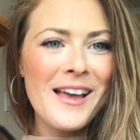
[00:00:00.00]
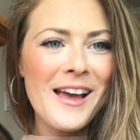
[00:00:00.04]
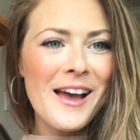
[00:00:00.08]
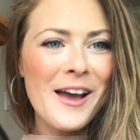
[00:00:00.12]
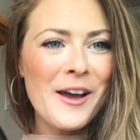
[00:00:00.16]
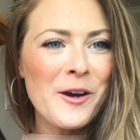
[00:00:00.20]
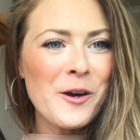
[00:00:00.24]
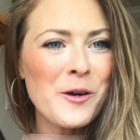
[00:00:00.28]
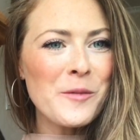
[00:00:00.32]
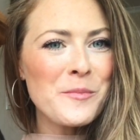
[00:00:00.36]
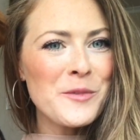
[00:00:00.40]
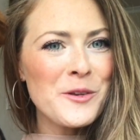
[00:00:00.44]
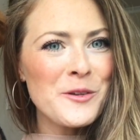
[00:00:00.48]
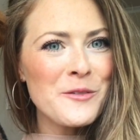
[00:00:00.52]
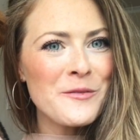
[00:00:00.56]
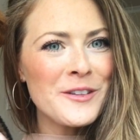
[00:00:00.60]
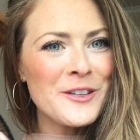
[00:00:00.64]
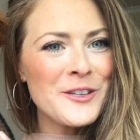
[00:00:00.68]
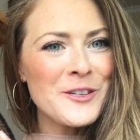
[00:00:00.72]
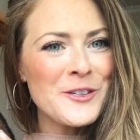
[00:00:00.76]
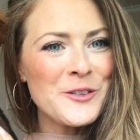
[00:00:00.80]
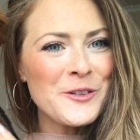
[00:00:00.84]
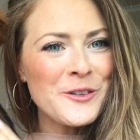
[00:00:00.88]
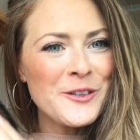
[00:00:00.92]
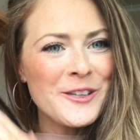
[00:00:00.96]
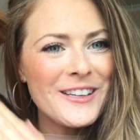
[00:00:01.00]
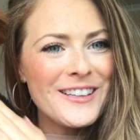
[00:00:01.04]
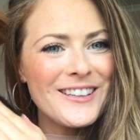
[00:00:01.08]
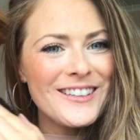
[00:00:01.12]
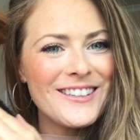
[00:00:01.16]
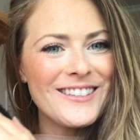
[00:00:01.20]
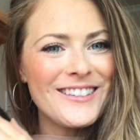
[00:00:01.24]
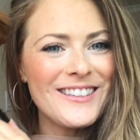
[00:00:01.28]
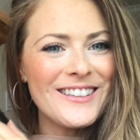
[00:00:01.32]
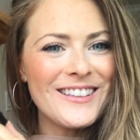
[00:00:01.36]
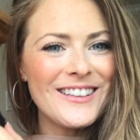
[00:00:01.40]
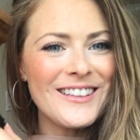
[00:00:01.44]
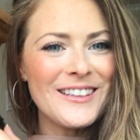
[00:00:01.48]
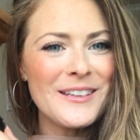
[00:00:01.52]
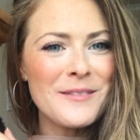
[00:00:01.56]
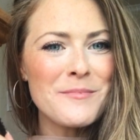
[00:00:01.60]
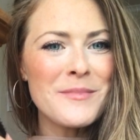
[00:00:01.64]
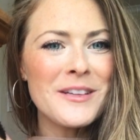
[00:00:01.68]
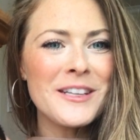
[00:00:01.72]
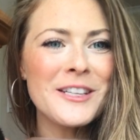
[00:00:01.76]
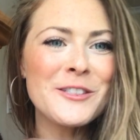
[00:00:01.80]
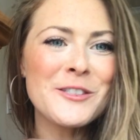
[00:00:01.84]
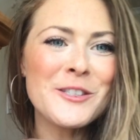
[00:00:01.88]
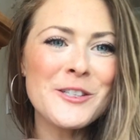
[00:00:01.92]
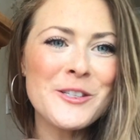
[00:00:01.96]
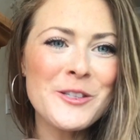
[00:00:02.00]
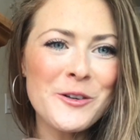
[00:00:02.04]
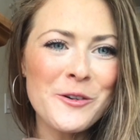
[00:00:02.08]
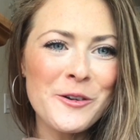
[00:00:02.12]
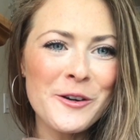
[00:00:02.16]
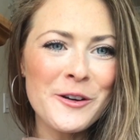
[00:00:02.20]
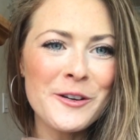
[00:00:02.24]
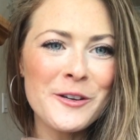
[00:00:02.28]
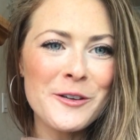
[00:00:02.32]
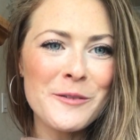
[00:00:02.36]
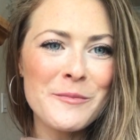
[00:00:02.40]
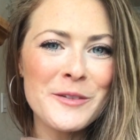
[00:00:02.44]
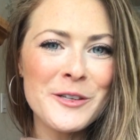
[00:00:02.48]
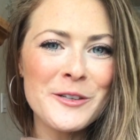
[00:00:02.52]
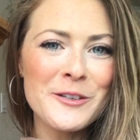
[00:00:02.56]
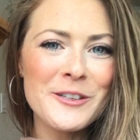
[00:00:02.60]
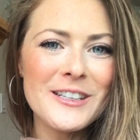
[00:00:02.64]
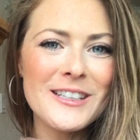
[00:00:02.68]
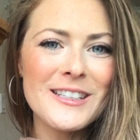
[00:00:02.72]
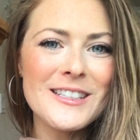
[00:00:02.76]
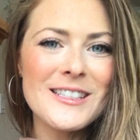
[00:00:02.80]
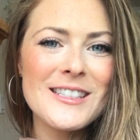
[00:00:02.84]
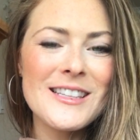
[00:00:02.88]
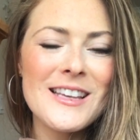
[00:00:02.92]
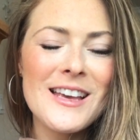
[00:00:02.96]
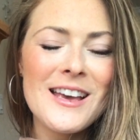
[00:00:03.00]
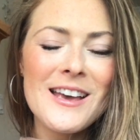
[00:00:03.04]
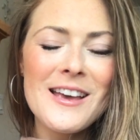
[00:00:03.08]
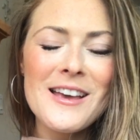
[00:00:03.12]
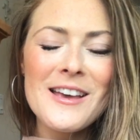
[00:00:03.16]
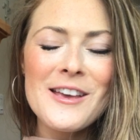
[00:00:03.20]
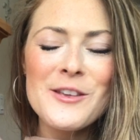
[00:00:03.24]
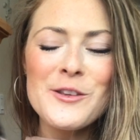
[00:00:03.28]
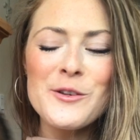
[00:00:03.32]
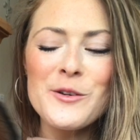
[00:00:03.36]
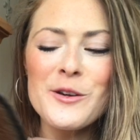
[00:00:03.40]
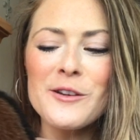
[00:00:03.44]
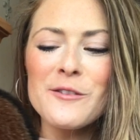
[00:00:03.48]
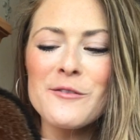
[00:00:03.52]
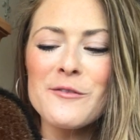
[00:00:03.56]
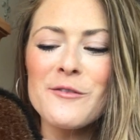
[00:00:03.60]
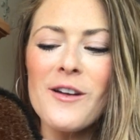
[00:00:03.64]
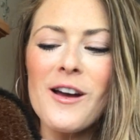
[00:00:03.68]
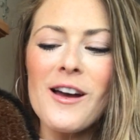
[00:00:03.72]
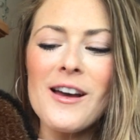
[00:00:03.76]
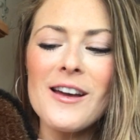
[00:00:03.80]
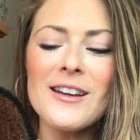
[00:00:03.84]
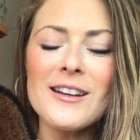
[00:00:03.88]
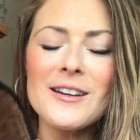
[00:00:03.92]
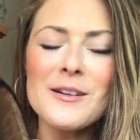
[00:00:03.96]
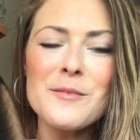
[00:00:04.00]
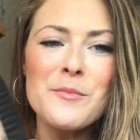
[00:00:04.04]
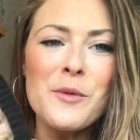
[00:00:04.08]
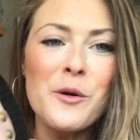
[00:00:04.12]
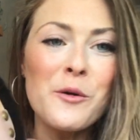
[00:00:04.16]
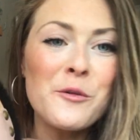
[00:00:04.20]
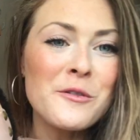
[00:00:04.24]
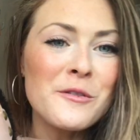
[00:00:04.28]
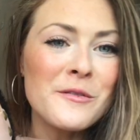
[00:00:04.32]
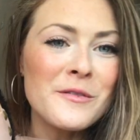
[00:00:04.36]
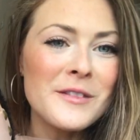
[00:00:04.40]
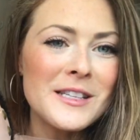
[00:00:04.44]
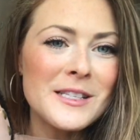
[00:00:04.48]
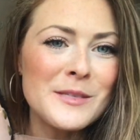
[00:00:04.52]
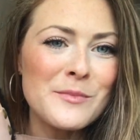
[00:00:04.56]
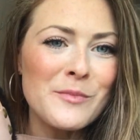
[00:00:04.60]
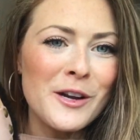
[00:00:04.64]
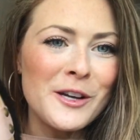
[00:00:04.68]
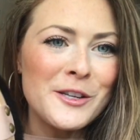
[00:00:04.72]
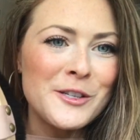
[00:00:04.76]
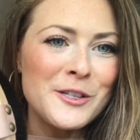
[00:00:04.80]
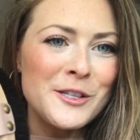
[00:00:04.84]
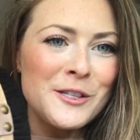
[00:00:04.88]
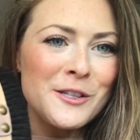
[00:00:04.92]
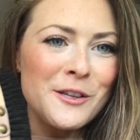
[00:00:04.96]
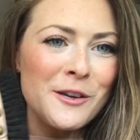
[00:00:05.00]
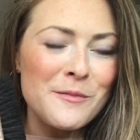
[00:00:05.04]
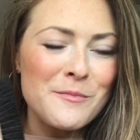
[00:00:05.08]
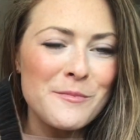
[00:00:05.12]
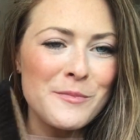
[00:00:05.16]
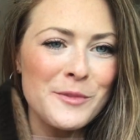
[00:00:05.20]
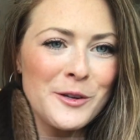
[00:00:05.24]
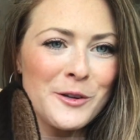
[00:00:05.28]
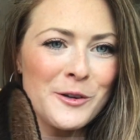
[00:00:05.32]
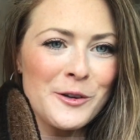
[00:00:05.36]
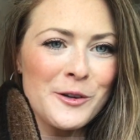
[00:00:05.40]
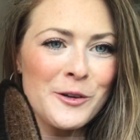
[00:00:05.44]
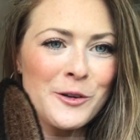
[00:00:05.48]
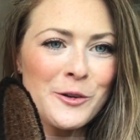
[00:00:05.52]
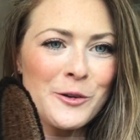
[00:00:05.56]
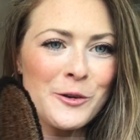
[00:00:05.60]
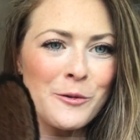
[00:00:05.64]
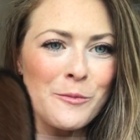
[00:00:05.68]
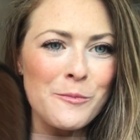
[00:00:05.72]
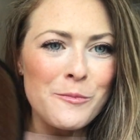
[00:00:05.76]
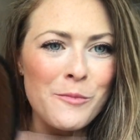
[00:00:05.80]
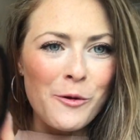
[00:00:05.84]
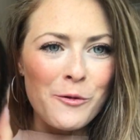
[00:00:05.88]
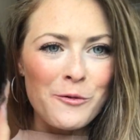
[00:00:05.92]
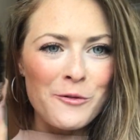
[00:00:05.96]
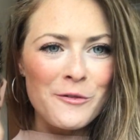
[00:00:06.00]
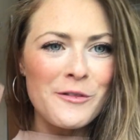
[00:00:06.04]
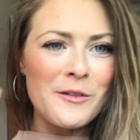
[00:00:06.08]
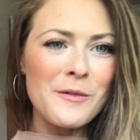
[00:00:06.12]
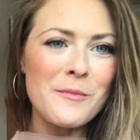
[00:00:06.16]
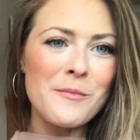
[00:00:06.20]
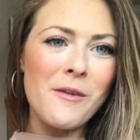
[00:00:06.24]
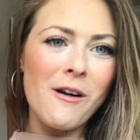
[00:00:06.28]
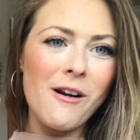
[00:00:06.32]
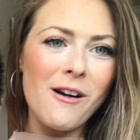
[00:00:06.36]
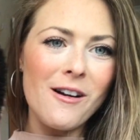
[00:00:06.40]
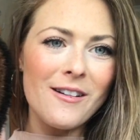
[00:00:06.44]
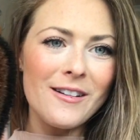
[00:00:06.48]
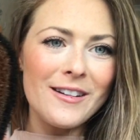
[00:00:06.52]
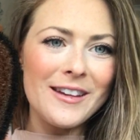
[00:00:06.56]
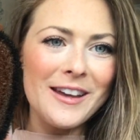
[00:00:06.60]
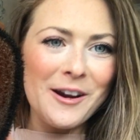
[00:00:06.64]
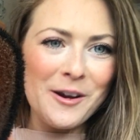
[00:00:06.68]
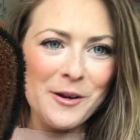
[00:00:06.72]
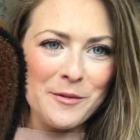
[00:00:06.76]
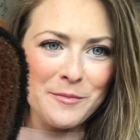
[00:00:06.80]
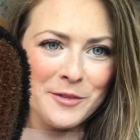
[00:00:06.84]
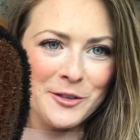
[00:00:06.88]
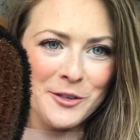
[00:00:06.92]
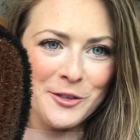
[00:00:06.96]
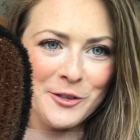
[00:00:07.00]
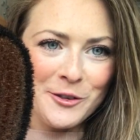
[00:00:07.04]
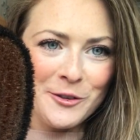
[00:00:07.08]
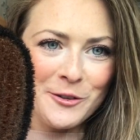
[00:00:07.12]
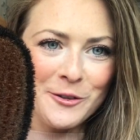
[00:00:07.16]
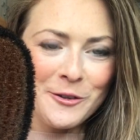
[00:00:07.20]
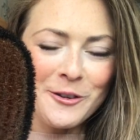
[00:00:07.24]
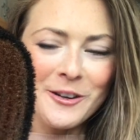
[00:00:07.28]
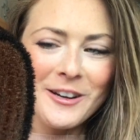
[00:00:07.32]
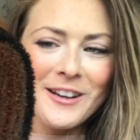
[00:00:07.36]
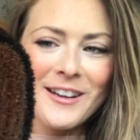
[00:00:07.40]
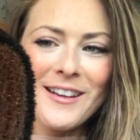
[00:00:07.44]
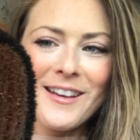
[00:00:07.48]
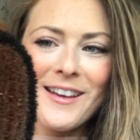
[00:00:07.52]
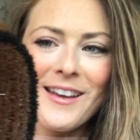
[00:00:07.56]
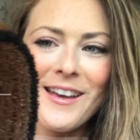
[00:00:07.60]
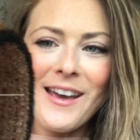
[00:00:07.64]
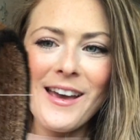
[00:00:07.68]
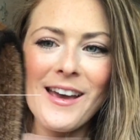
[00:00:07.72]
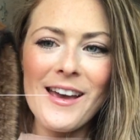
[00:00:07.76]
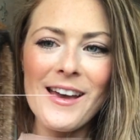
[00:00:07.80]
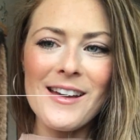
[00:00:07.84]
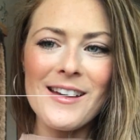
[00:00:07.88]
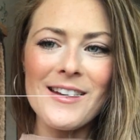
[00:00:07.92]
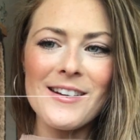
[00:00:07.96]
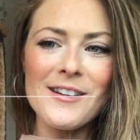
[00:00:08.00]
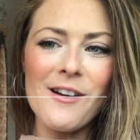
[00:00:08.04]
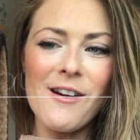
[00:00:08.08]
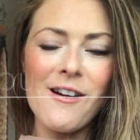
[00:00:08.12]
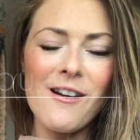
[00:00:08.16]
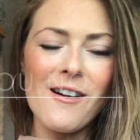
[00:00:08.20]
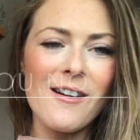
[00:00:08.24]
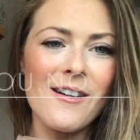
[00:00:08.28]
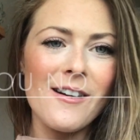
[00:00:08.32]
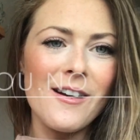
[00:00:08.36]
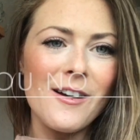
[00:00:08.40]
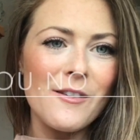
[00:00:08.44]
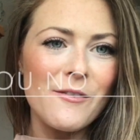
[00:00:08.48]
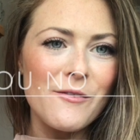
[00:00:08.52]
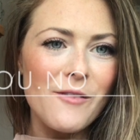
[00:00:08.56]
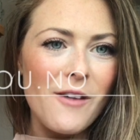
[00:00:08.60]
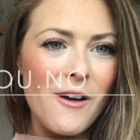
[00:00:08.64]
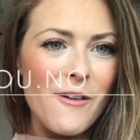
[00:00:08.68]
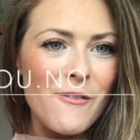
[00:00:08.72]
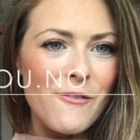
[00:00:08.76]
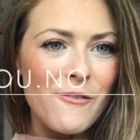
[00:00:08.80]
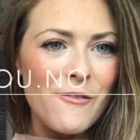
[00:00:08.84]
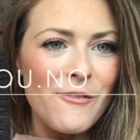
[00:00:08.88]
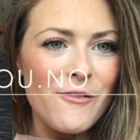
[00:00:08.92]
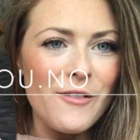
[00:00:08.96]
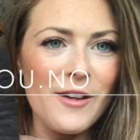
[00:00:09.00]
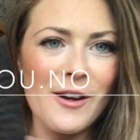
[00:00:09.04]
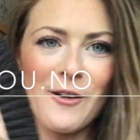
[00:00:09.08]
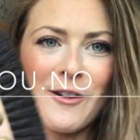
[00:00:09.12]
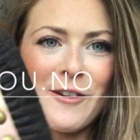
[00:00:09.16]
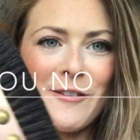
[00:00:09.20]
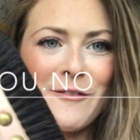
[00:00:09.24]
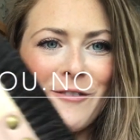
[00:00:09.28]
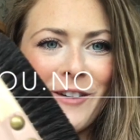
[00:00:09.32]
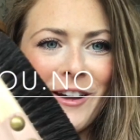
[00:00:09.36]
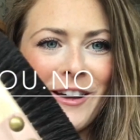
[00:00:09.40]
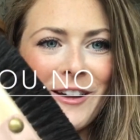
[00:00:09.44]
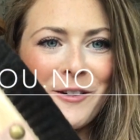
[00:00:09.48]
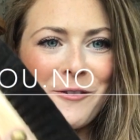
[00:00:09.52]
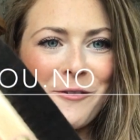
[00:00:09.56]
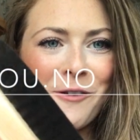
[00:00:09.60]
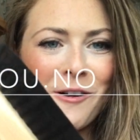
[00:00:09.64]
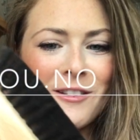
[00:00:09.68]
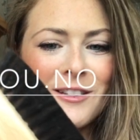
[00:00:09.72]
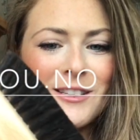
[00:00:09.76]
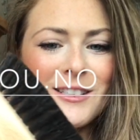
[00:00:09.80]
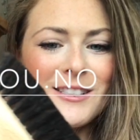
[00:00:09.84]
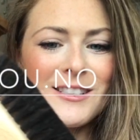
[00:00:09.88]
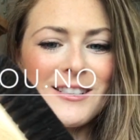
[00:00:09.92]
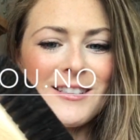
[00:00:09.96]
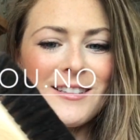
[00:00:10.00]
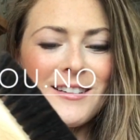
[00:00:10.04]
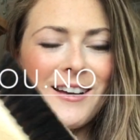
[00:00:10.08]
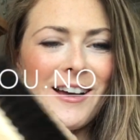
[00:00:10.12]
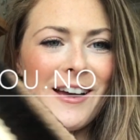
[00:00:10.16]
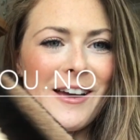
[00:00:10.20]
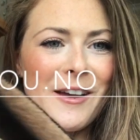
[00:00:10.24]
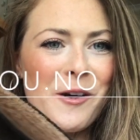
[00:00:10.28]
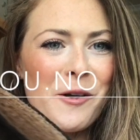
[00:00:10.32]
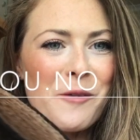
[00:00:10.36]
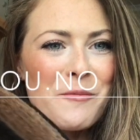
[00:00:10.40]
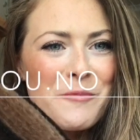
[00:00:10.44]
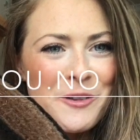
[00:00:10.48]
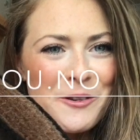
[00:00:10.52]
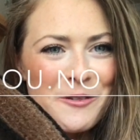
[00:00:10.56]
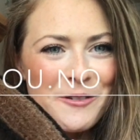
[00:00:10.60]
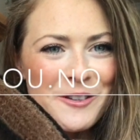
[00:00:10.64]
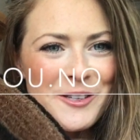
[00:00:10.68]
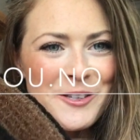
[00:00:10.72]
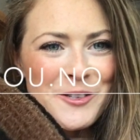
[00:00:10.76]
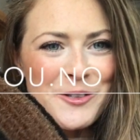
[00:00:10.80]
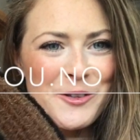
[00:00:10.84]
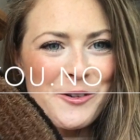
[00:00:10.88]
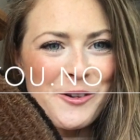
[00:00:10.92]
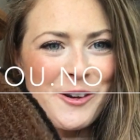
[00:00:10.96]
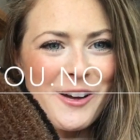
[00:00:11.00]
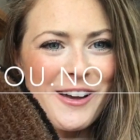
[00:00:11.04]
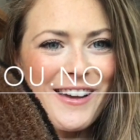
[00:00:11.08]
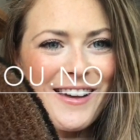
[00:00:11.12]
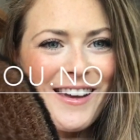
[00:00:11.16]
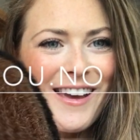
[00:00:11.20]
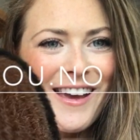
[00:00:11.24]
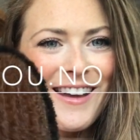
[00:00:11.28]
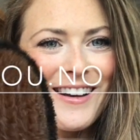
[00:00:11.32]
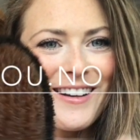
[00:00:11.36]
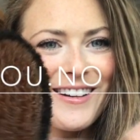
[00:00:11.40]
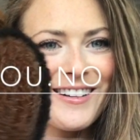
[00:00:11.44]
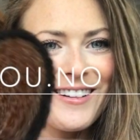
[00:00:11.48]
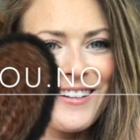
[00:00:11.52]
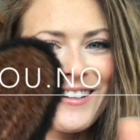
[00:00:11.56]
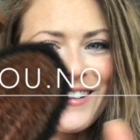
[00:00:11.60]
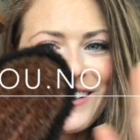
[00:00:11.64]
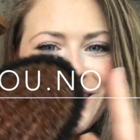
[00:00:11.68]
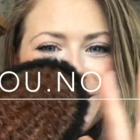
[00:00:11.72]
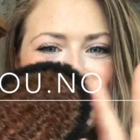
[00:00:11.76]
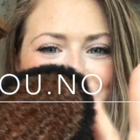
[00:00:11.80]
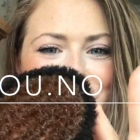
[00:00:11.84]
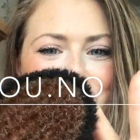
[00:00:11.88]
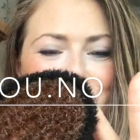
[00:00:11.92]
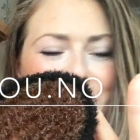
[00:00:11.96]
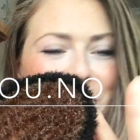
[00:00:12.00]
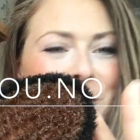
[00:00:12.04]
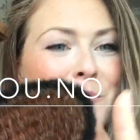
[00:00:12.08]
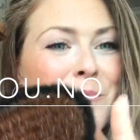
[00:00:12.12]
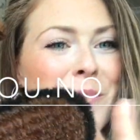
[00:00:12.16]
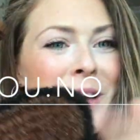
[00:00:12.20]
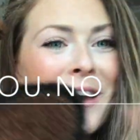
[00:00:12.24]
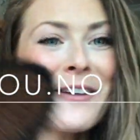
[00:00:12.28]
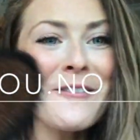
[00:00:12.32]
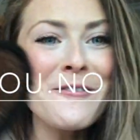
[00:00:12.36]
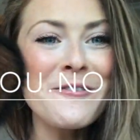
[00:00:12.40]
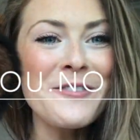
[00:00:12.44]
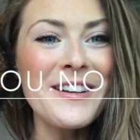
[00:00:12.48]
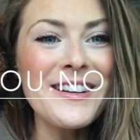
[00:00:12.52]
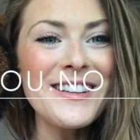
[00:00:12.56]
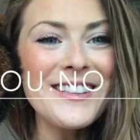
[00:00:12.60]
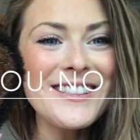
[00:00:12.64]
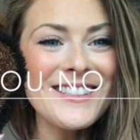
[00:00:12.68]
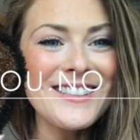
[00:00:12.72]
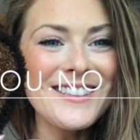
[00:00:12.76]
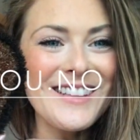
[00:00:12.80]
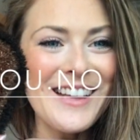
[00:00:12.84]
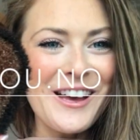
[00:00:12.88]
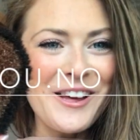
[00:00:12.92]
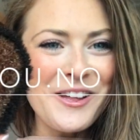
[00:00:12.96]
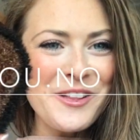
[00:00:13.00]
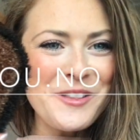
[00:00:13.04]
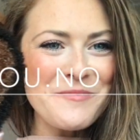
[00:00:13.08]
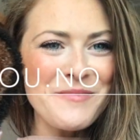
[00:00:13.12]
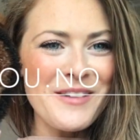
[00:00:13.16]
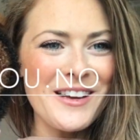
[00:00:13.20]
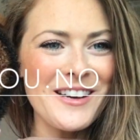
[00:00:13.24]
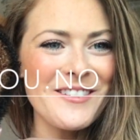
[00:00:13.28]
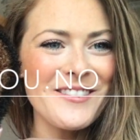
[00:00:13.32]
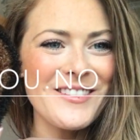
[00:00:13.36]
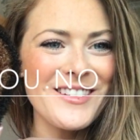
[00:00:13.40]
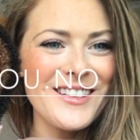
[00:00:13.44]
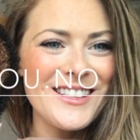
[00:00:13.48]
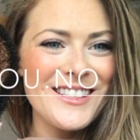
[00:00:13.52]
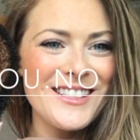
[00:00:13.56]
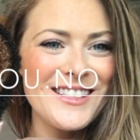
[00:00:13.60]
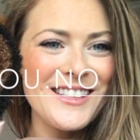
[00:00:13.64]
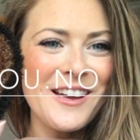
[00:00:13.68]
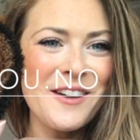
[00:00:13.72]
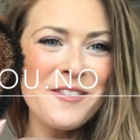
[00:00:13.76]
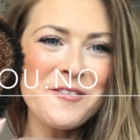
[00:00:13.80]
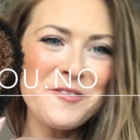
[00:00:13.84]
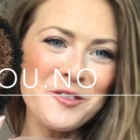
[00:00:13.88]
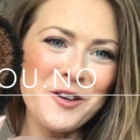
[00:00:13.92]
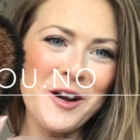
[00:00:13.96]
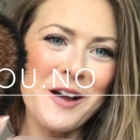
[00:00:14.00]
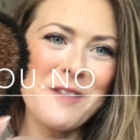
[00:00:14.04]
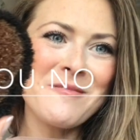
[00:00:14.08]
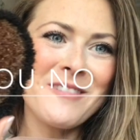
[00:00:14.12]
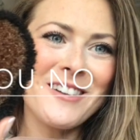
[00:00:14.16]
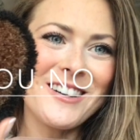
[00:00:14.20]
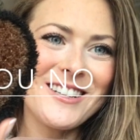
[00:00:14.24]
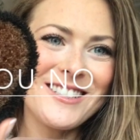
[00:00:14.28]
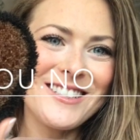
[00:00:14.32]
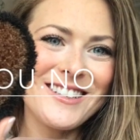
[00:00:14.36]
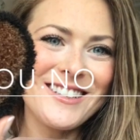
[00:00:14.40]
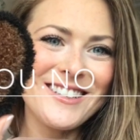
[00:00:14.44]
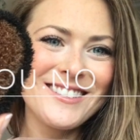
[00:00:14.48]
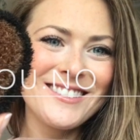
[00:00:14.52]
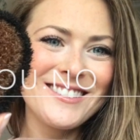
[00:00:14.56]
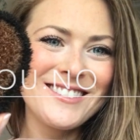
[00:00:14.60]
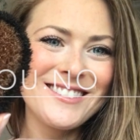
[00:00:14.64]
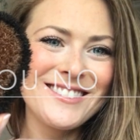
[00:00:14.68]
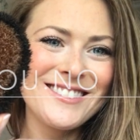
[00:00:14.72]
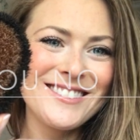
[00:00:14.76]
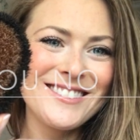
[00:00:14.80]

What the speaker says: I hope you've enjoyed the mini tutorial, beauties. You can find both of these brushes on PureYou. Both of them are Karamaju and are of very fine quality. I hope you enjoy, and enjoy the benefits and the health benefits of dry brushing.